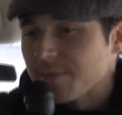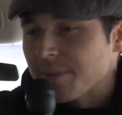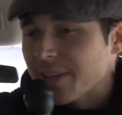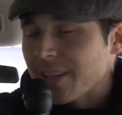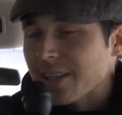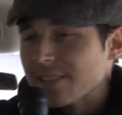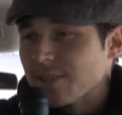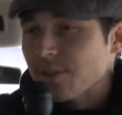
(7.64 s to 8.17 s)

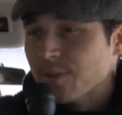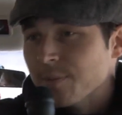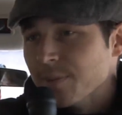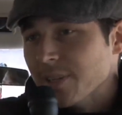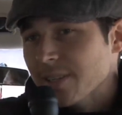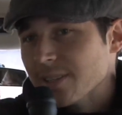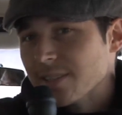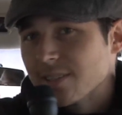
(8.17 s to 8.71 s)
somebody that's
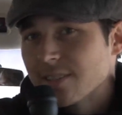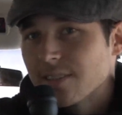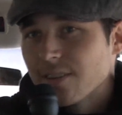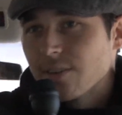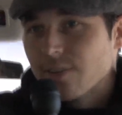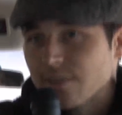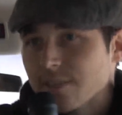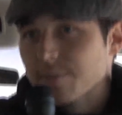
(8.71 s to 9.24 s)
homeless
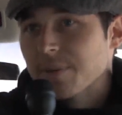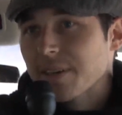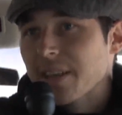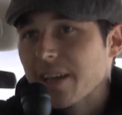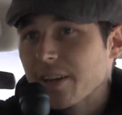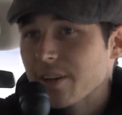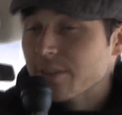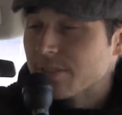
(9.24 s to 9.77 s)
or somebody
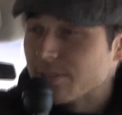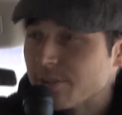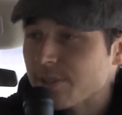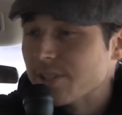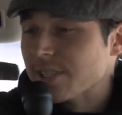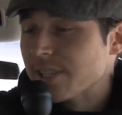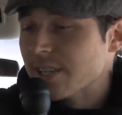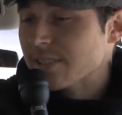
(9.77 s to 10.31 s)
that goes to
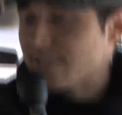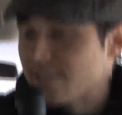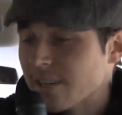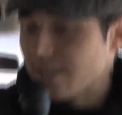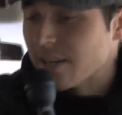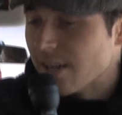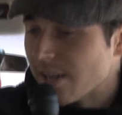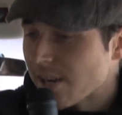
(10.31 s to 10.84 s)
a
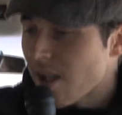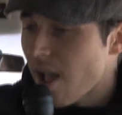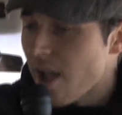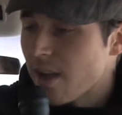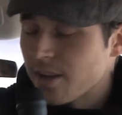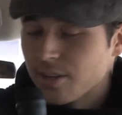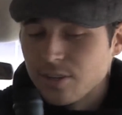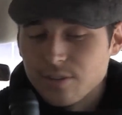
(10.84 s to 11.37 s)
shelter,
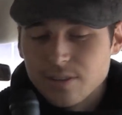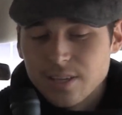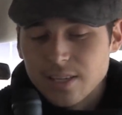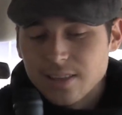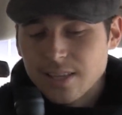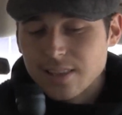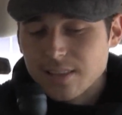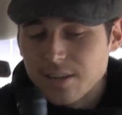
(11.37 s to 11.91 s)
you
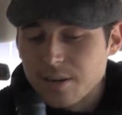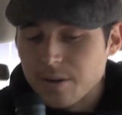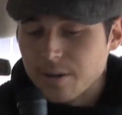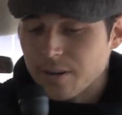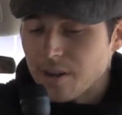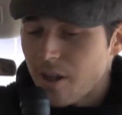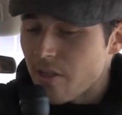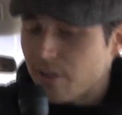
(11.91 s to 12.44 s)
think that there
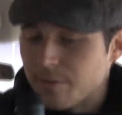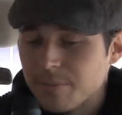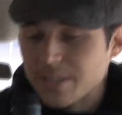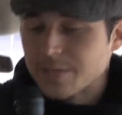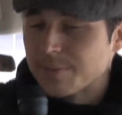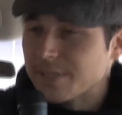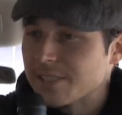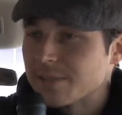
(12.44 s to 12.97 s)
there
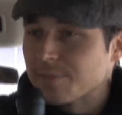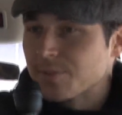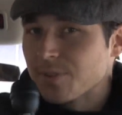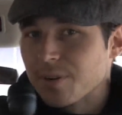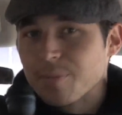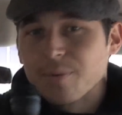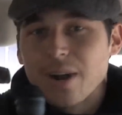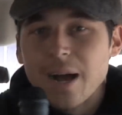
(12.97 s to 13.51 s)
must be some
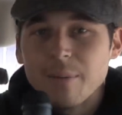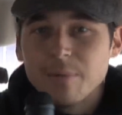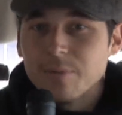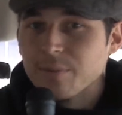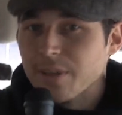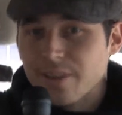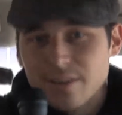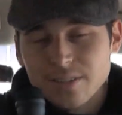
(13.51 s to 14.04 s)
sort of
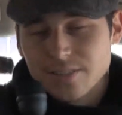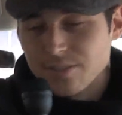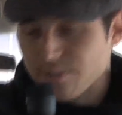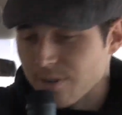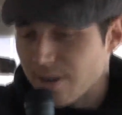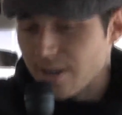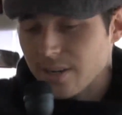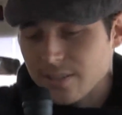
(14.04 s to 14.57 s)
problem, whether it's
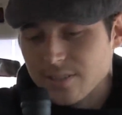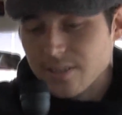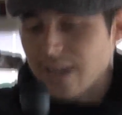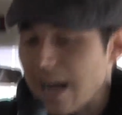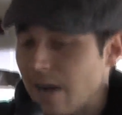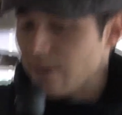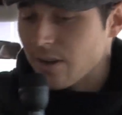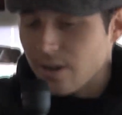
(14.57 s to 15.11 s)
drugs or
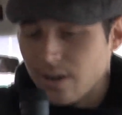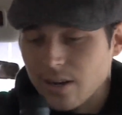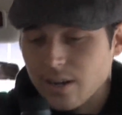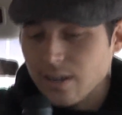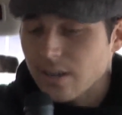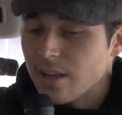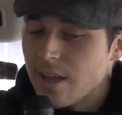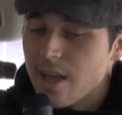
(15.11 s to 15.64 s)

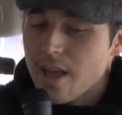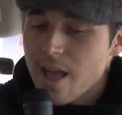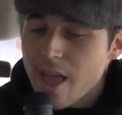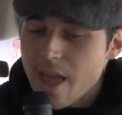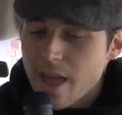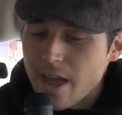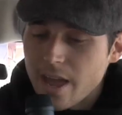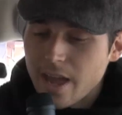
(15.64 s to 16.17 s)
alcohol.
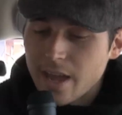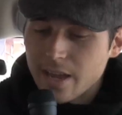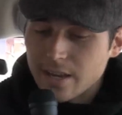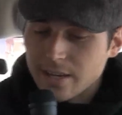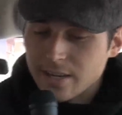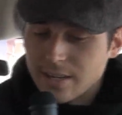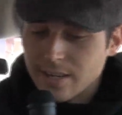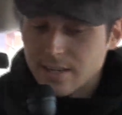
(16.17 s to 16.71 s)

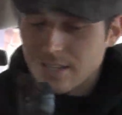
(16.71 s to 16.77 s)
And